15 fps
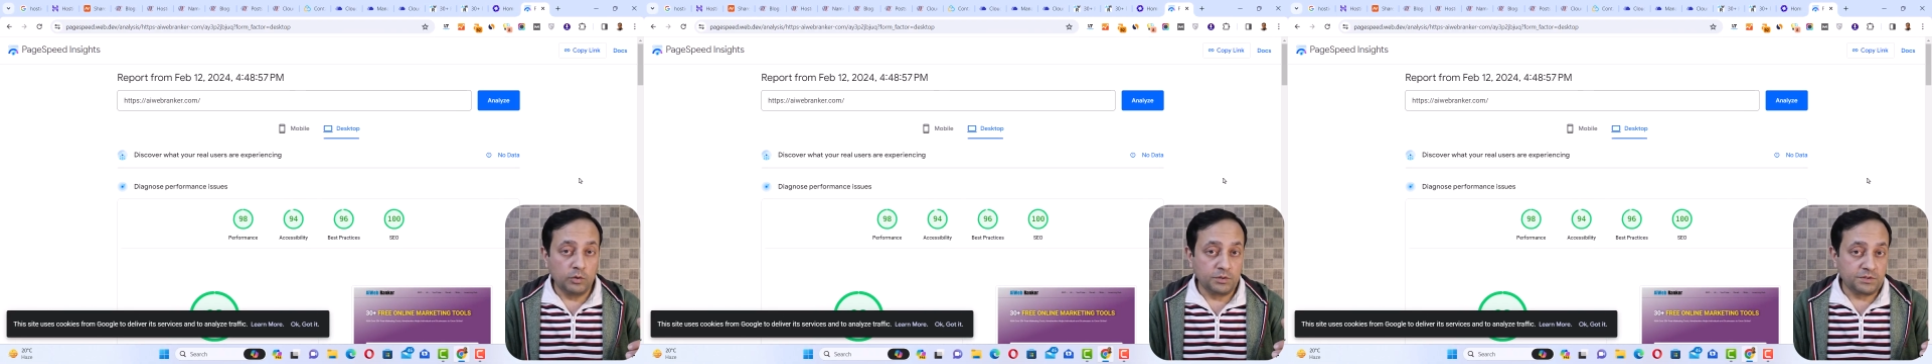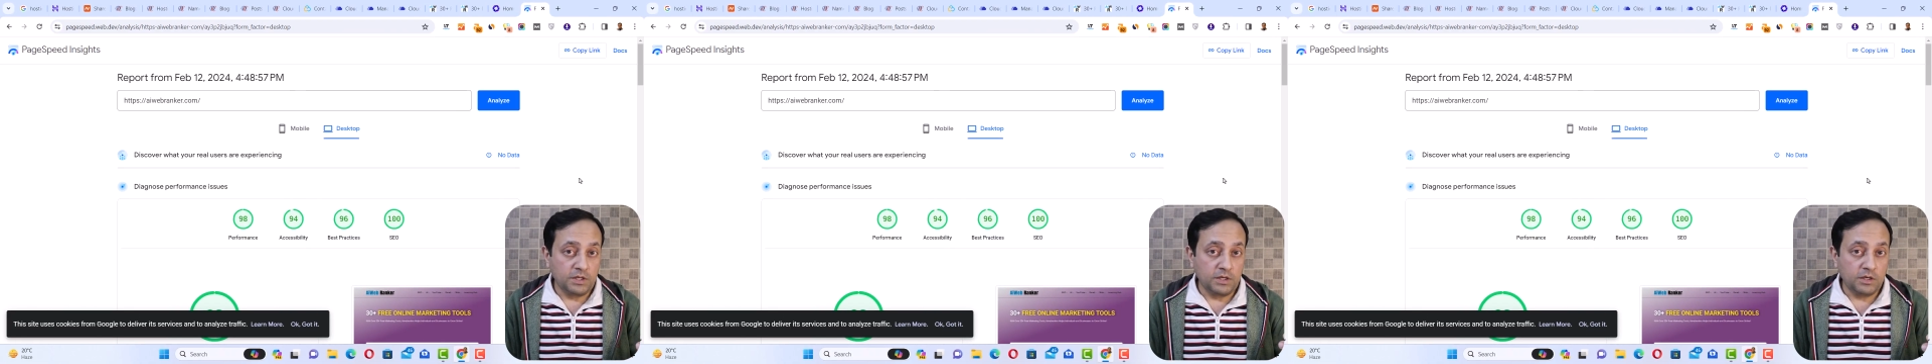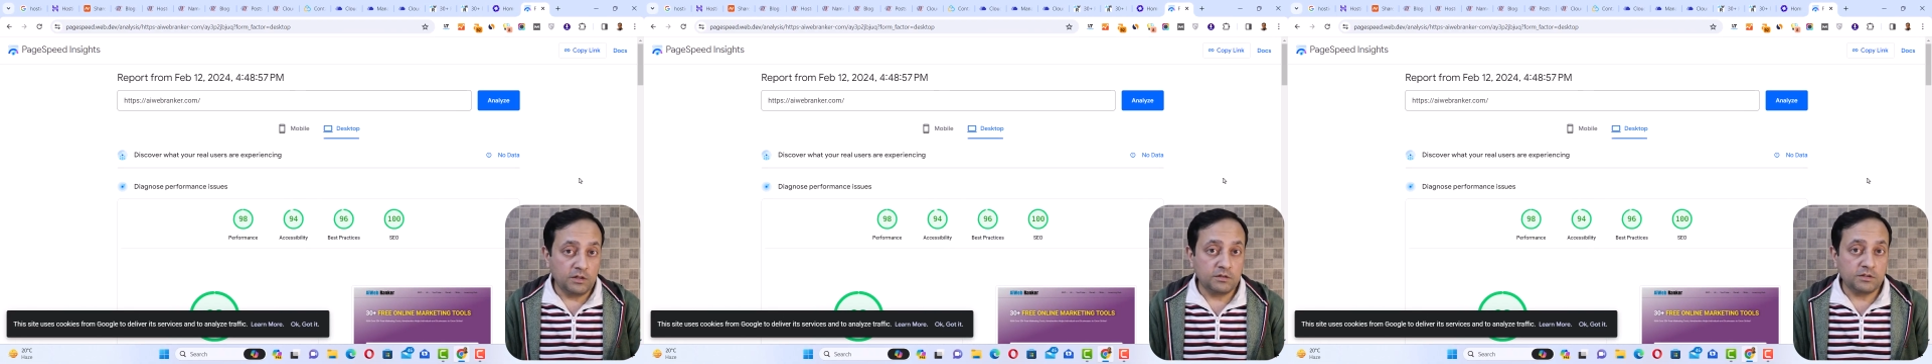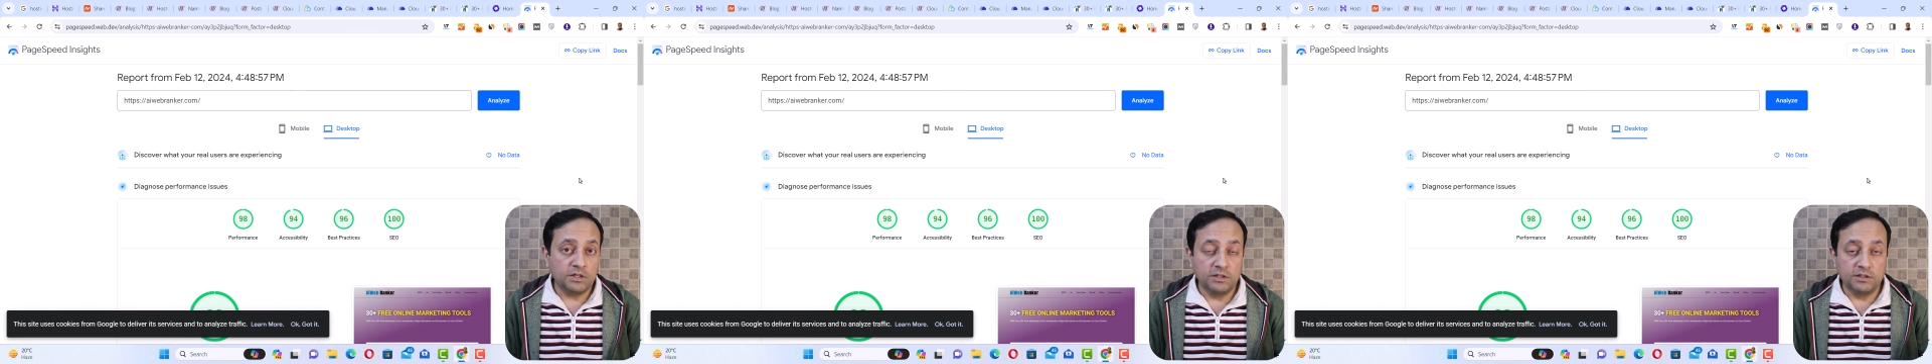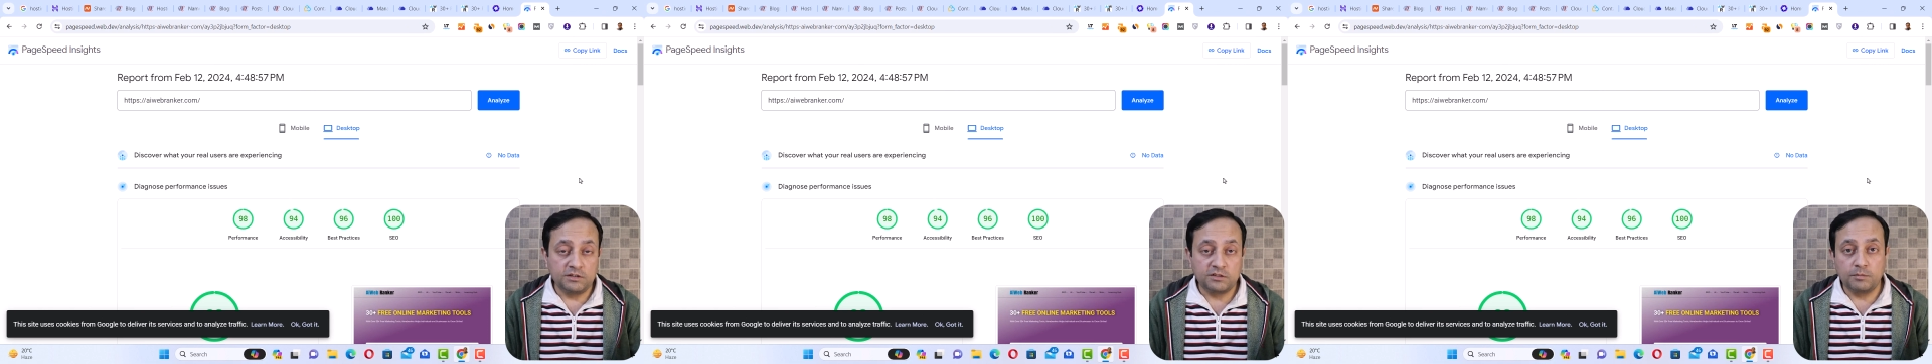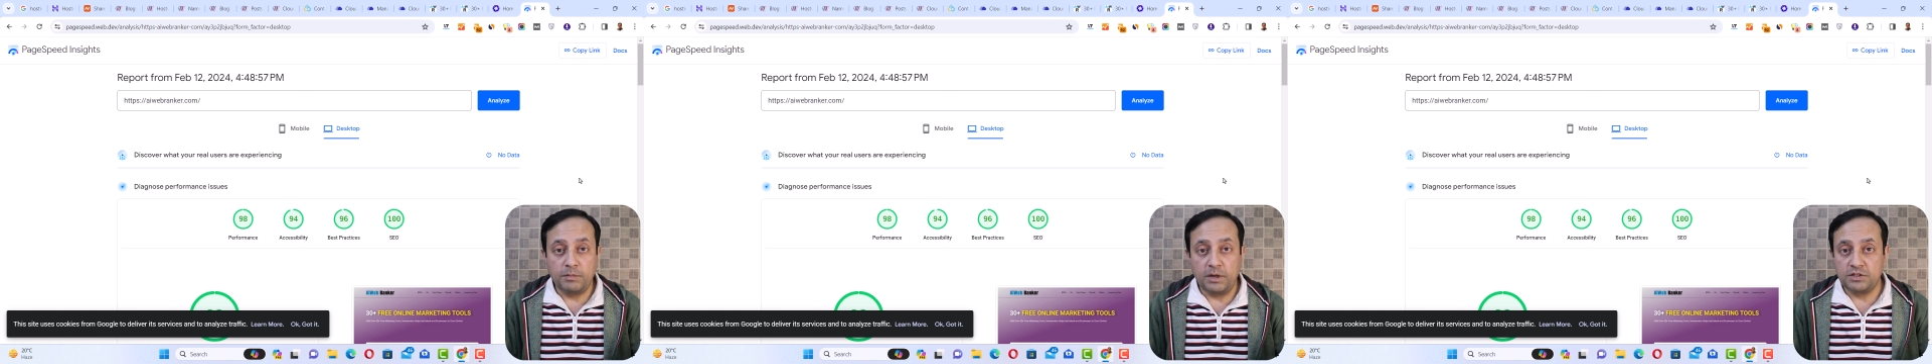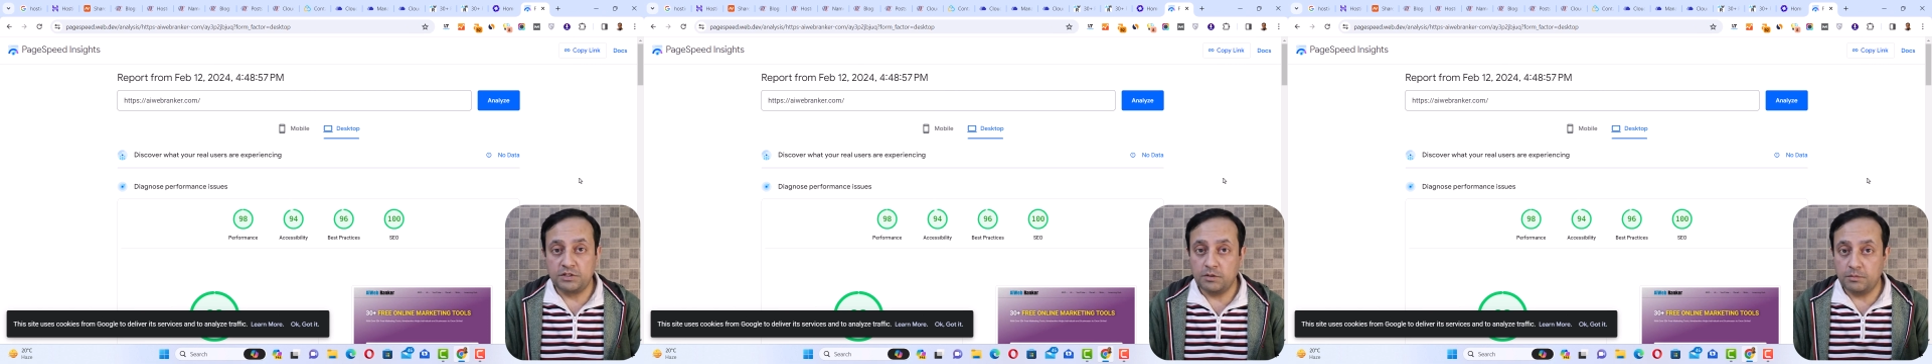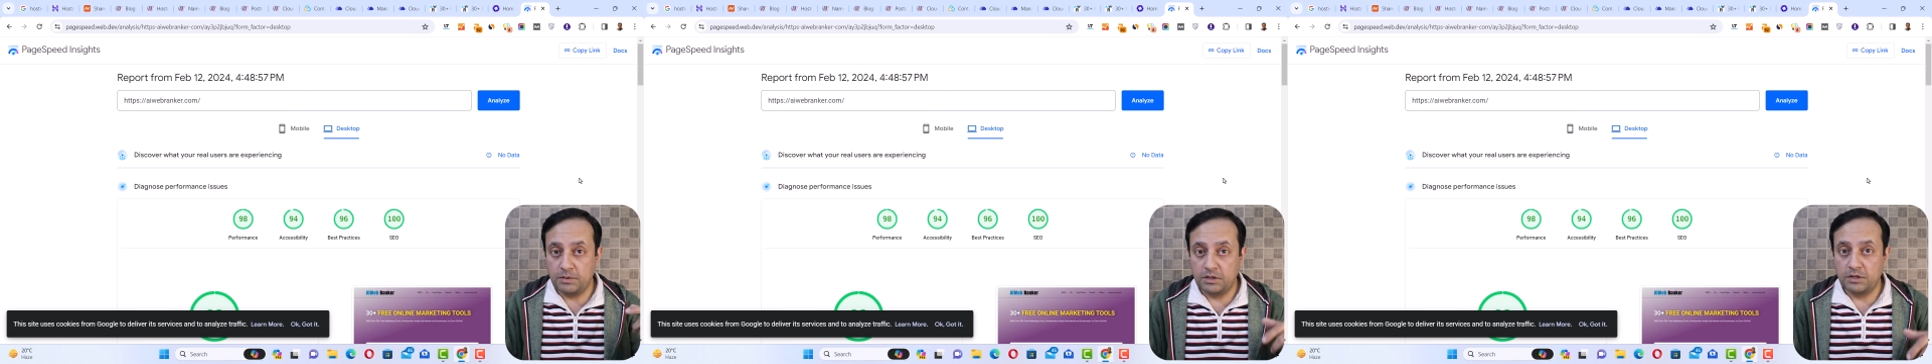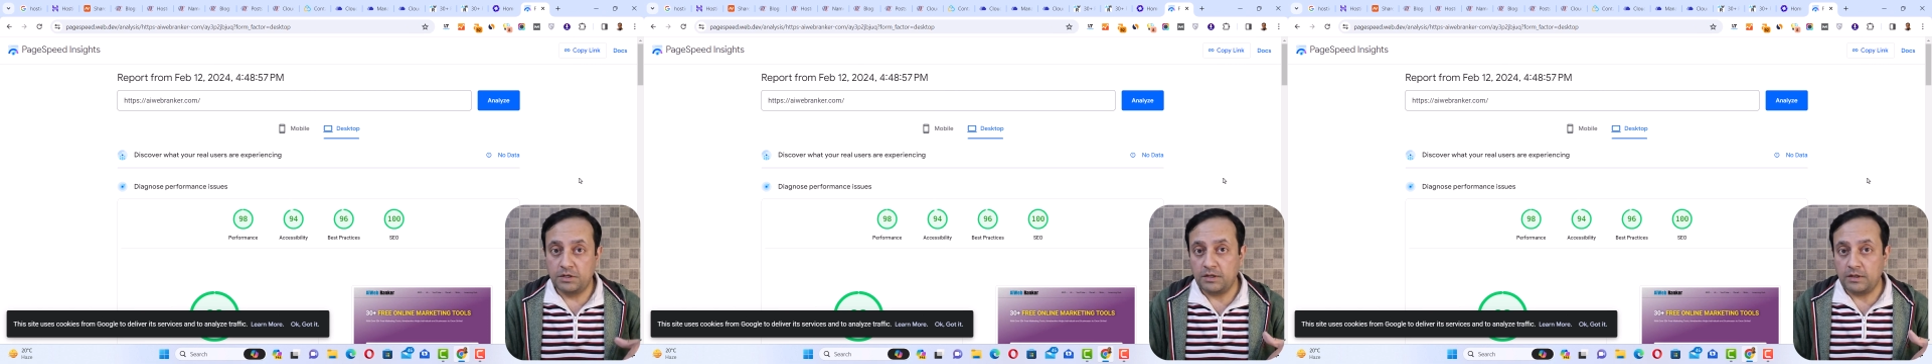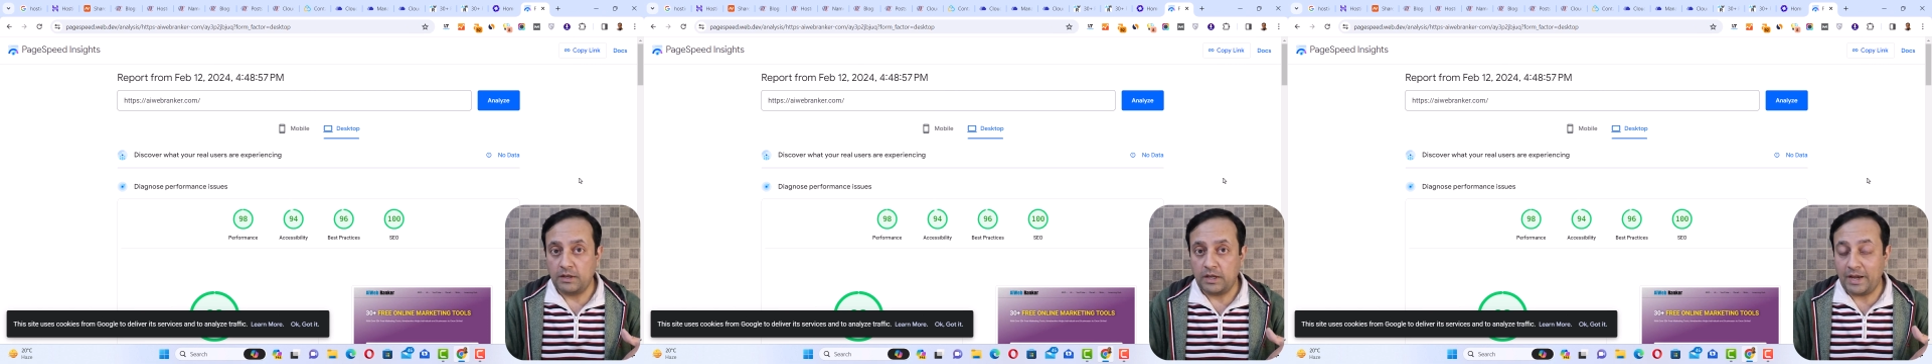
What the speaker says: hosting is its manageability,